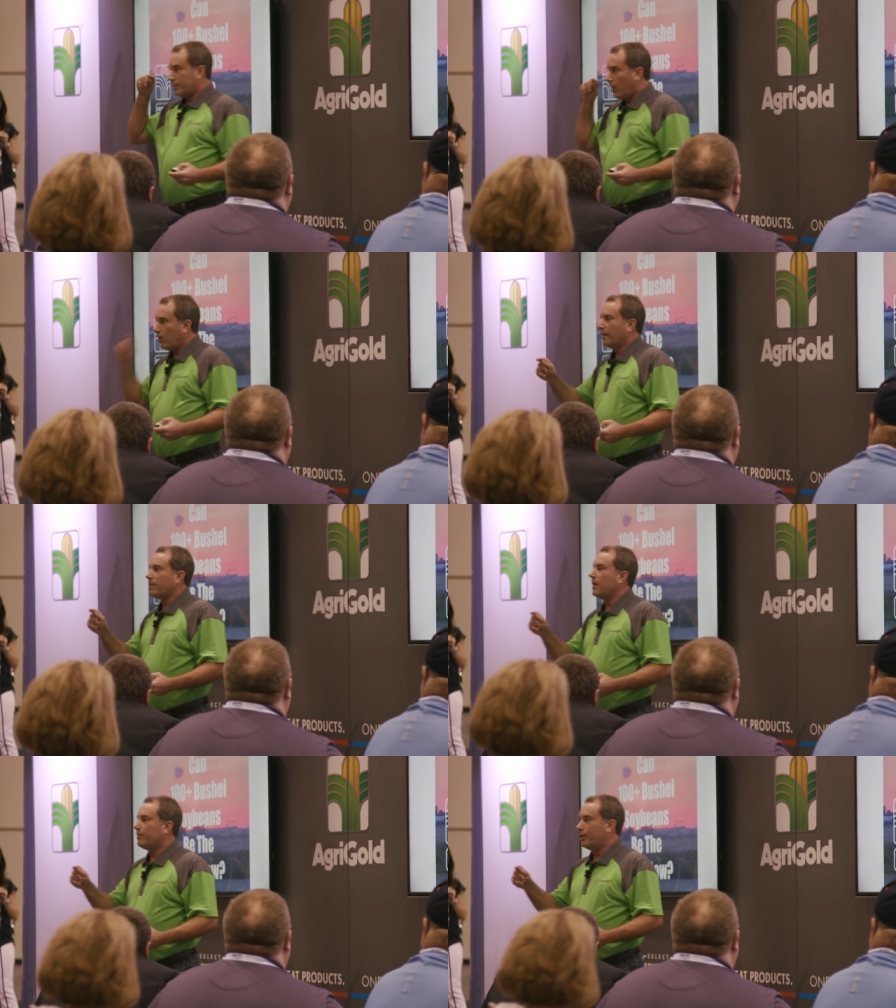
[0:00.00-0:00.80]
Don't
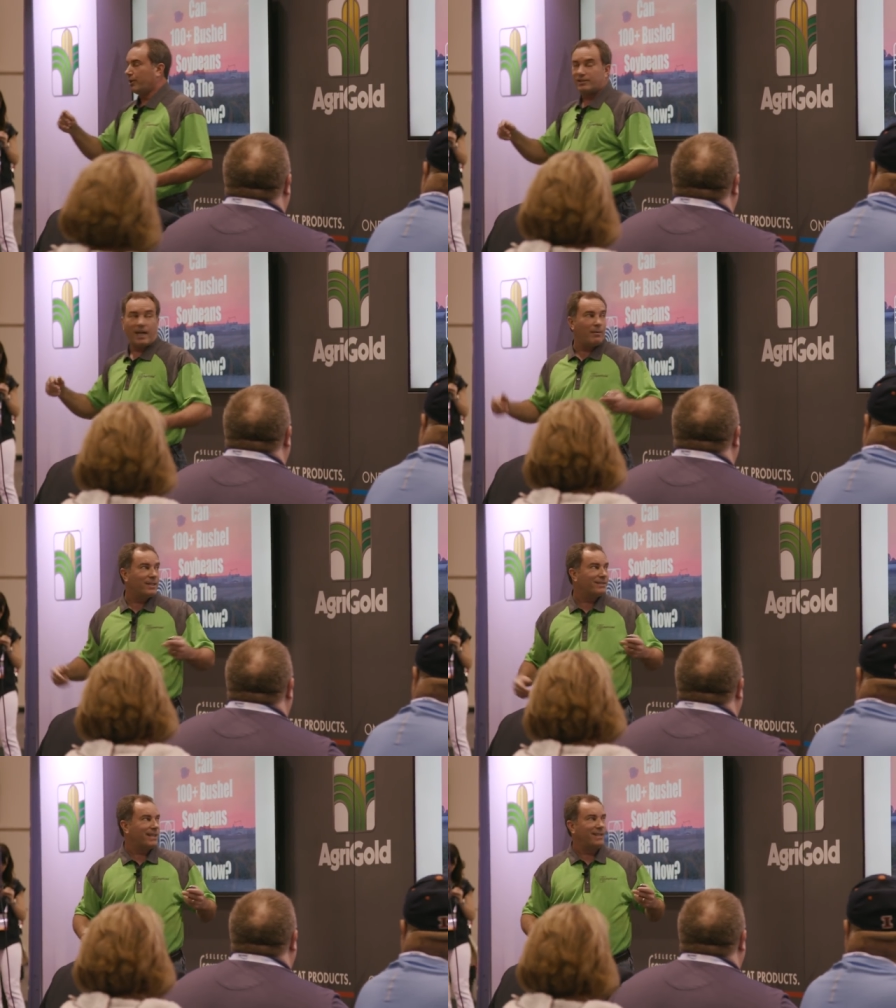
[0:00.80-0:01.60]
let them do it, because I
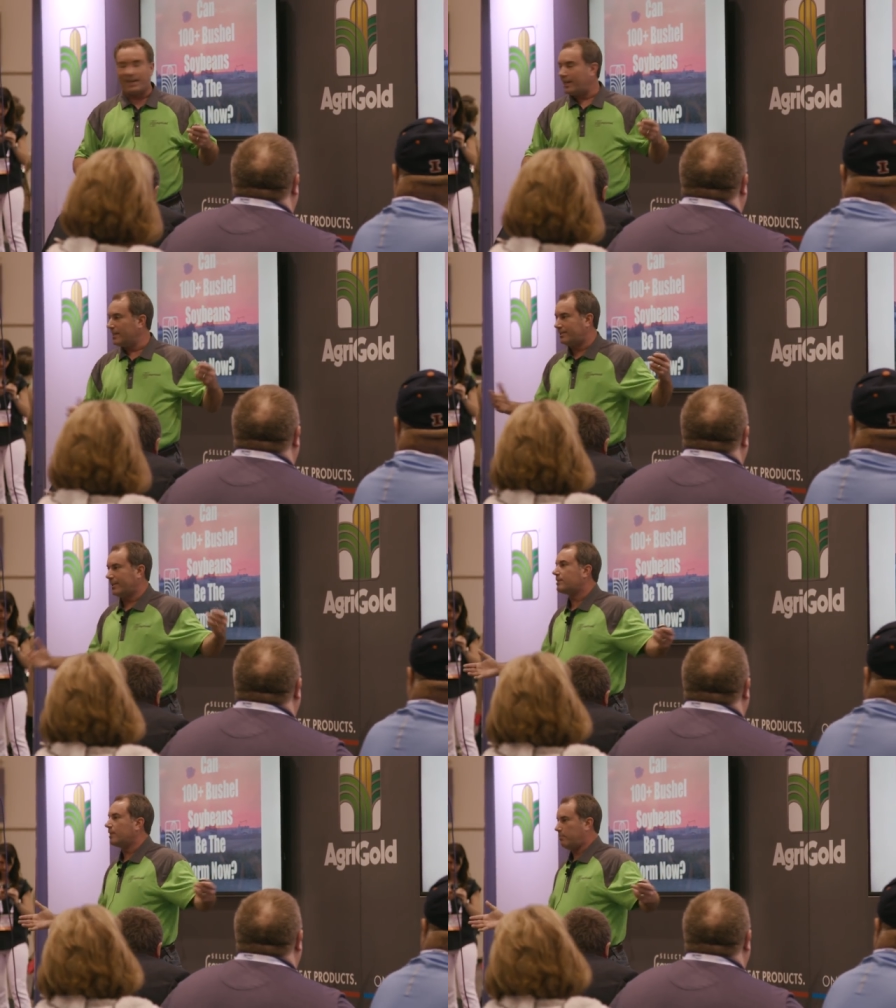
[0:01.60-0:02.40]
would have said, like, can
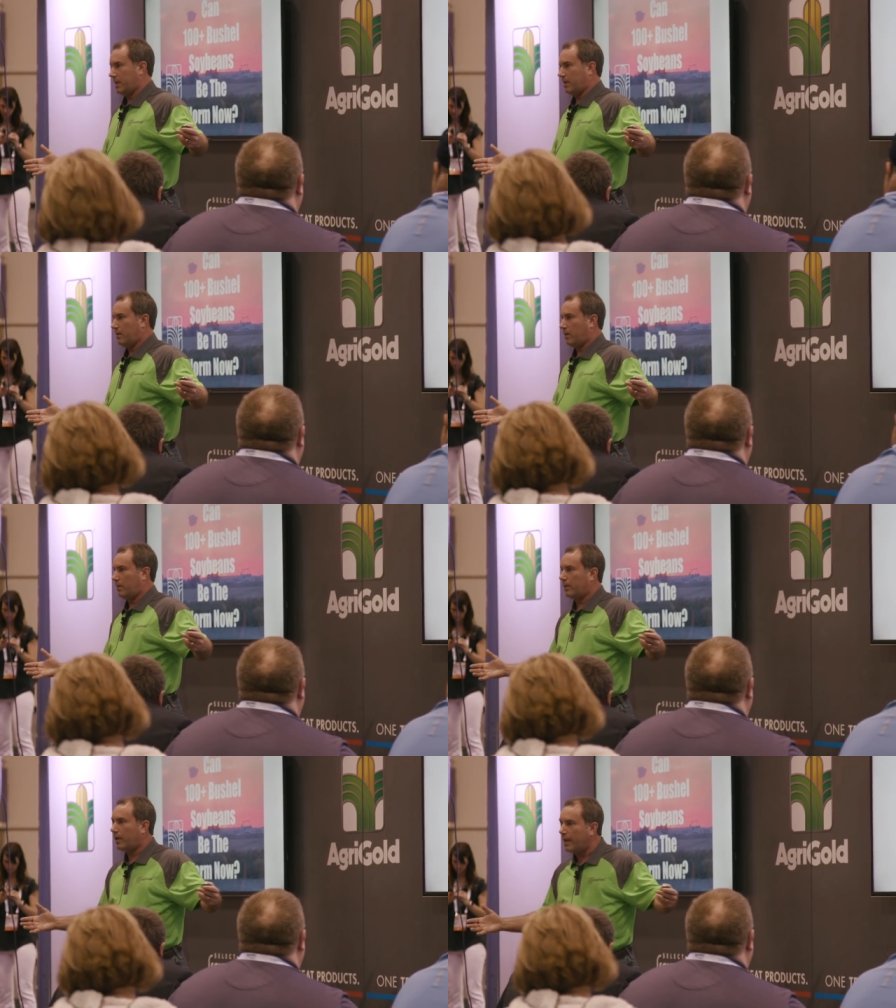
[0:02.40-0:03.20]
60 be the
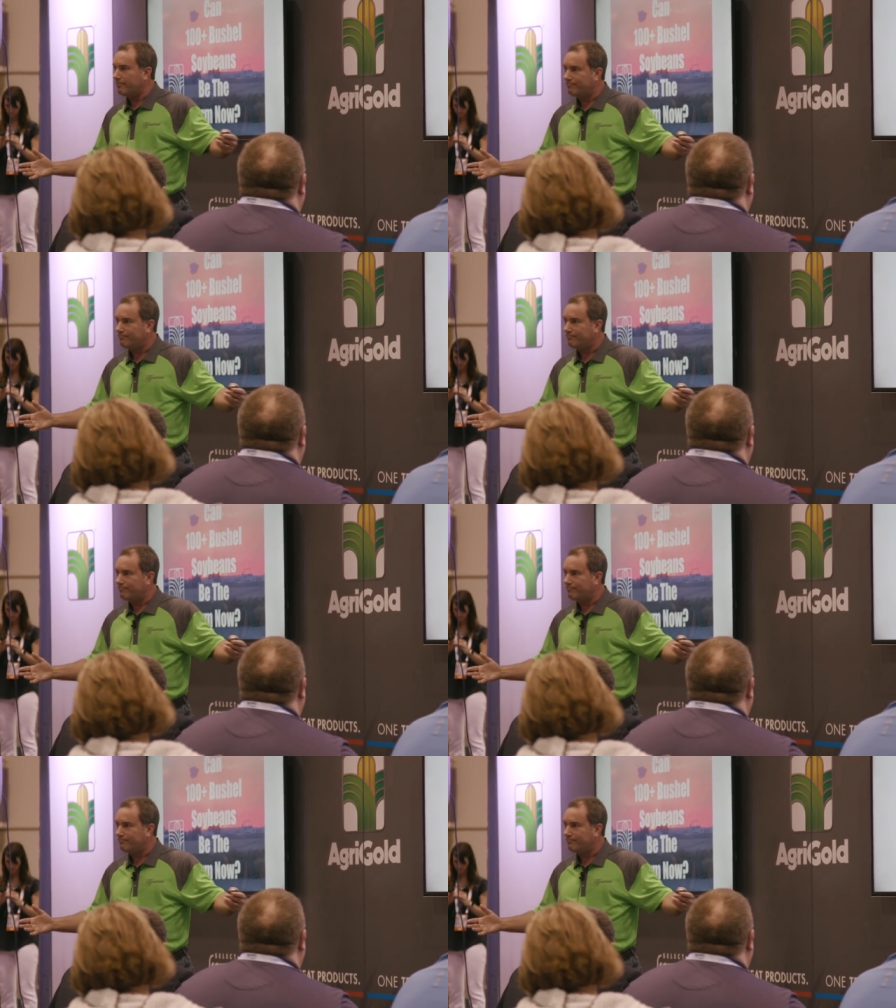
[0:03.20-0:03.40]
norm, okay?